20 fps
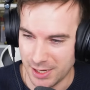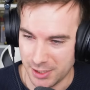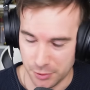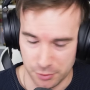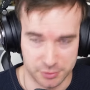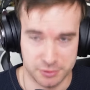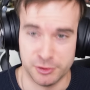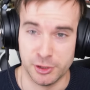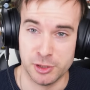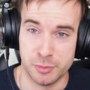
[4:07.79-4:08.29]

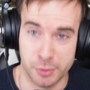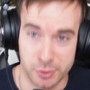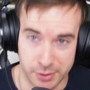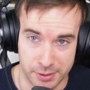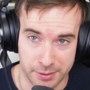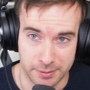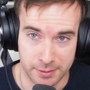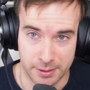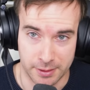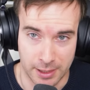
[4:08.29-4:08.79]
you could choose
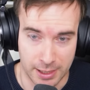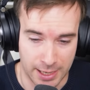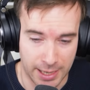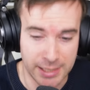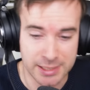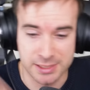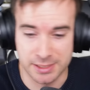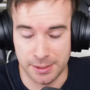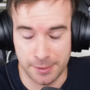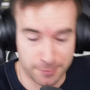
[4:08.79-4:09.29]
between
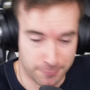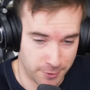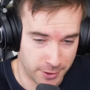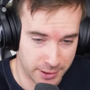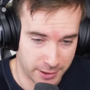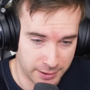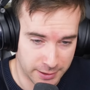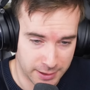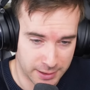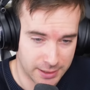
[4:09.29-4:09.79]
HD
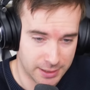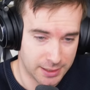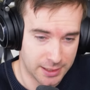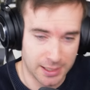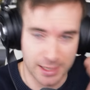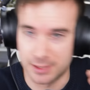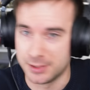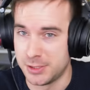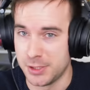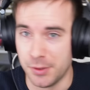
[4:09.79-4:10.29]
3D
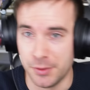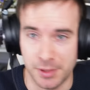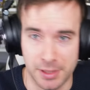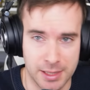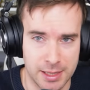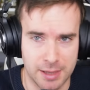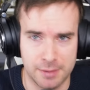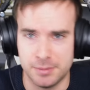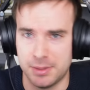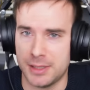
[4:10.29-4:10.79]
and
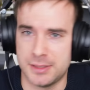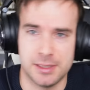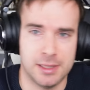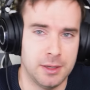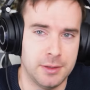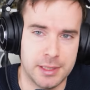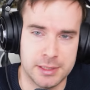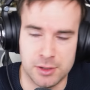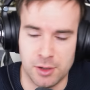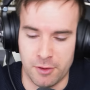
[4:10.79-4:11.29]
2D. There's
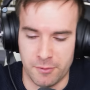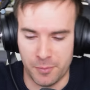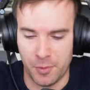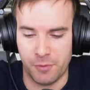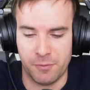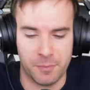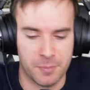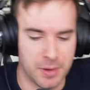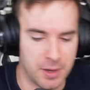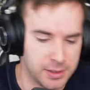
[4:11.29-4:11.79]
a lot of
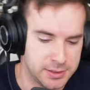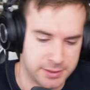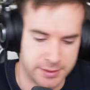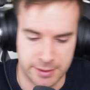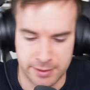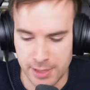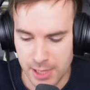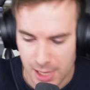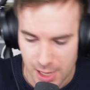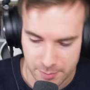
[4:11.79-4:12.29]
moving parts
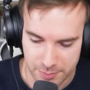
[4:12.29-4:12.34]
there.